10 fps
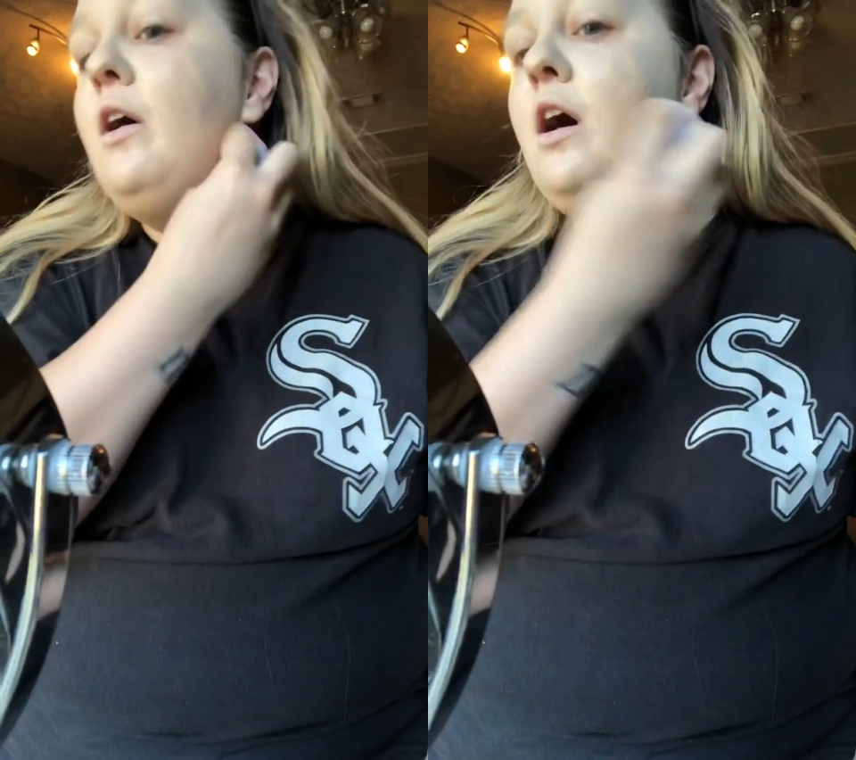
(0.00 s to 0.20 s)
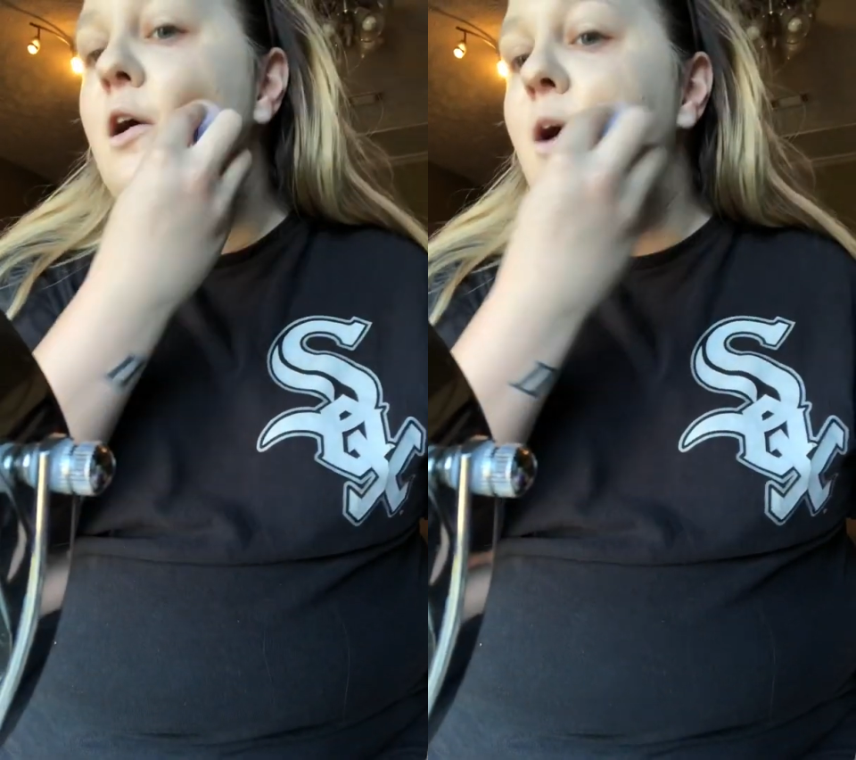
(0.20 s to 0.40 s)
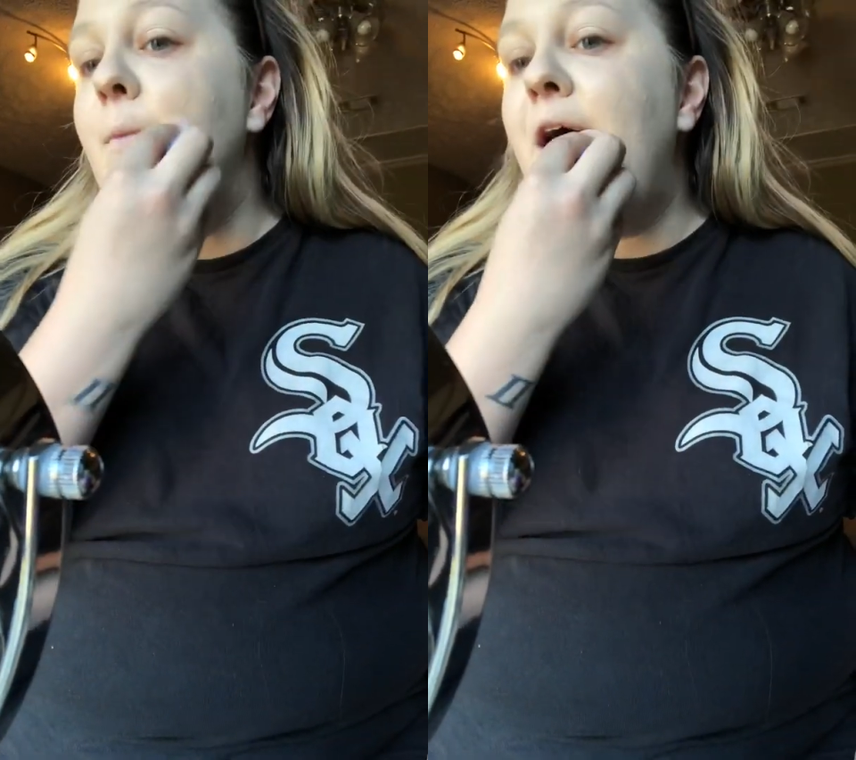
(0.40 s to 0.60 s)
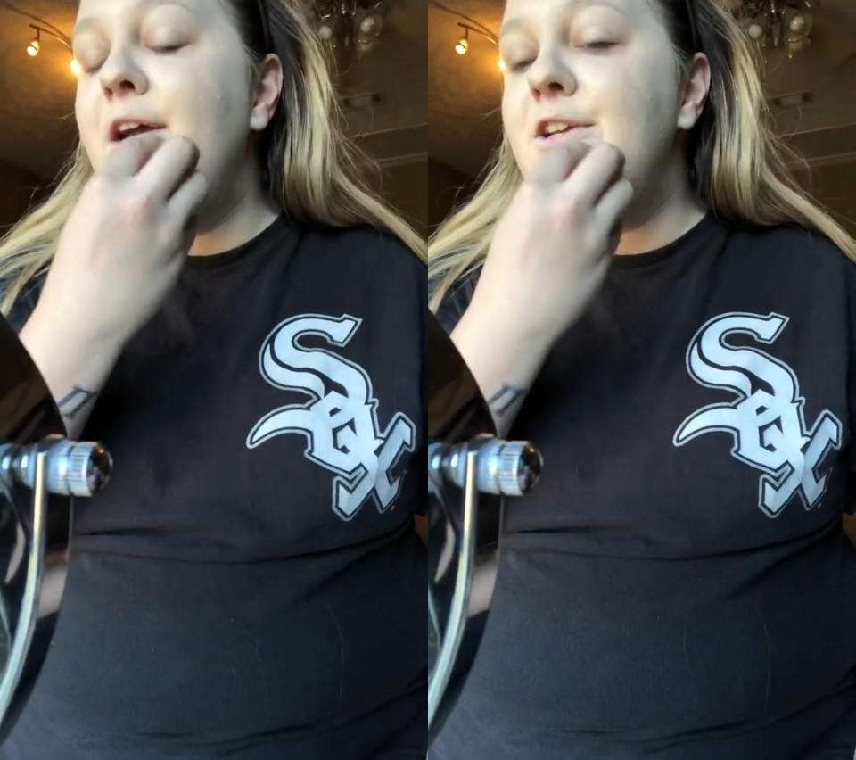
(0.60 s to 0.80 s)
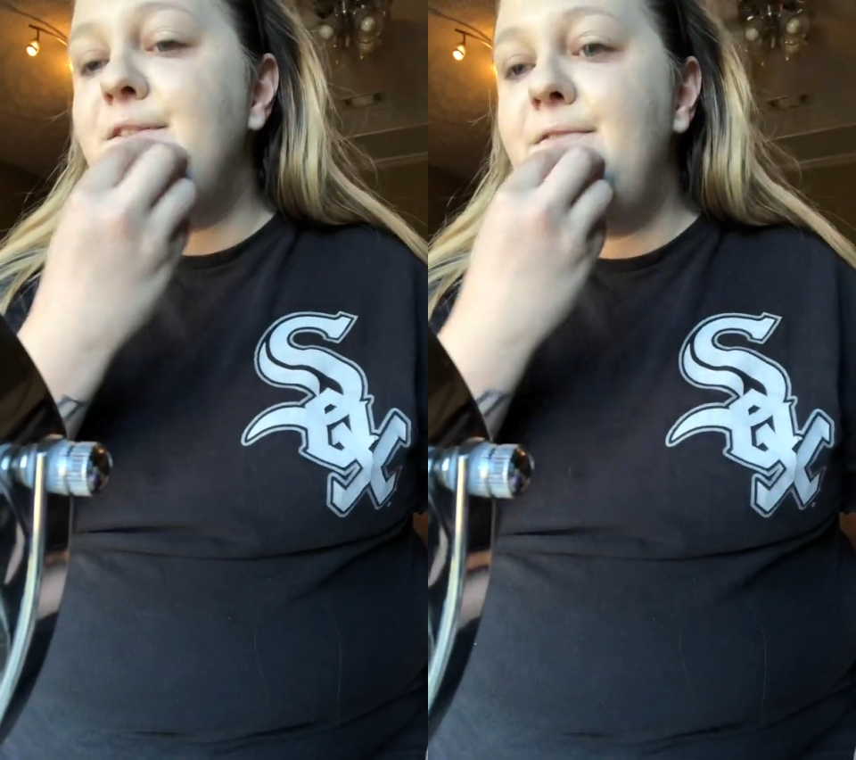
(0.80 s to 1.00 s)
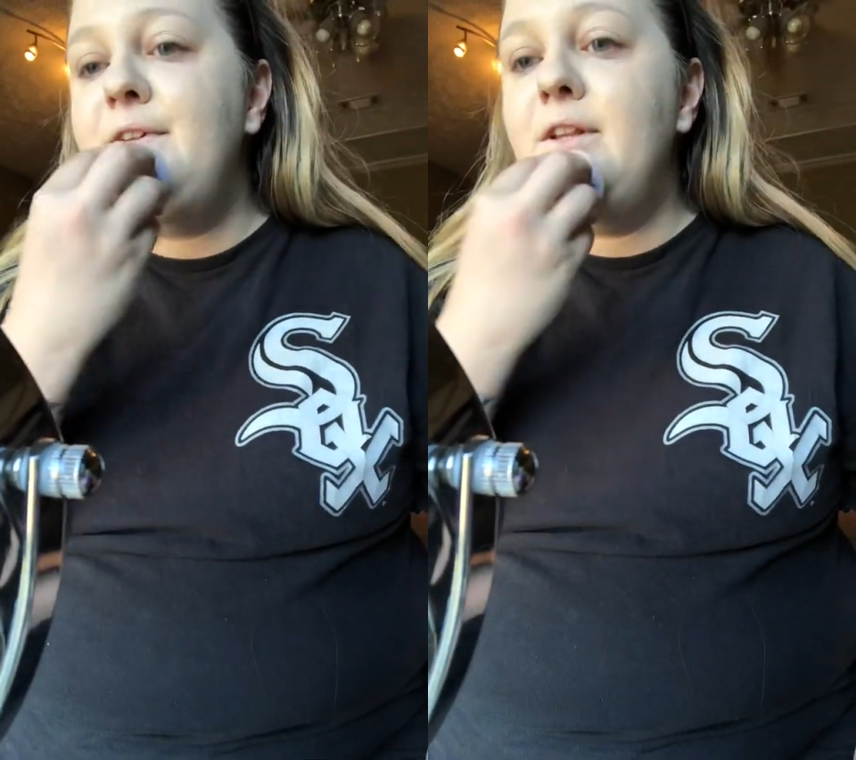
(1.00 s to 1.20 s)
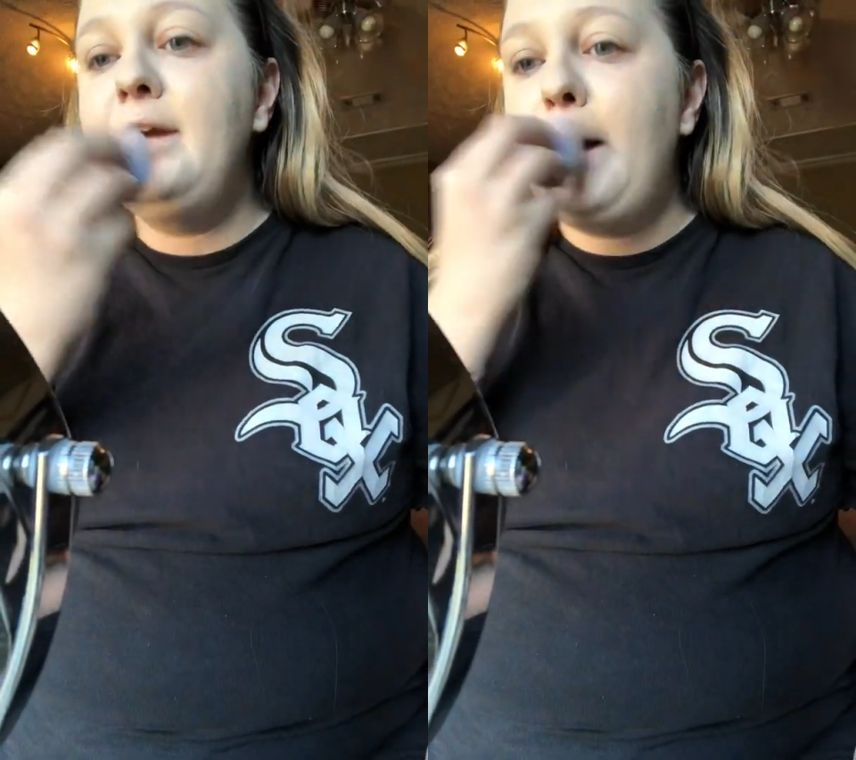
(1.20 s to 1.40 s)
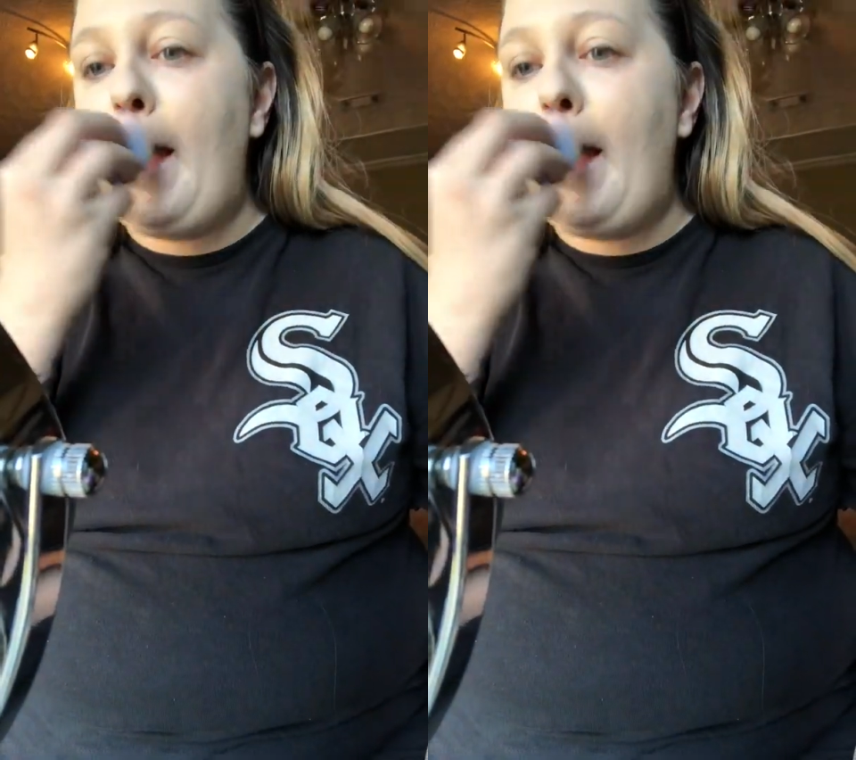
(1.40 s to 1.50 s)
I just feel like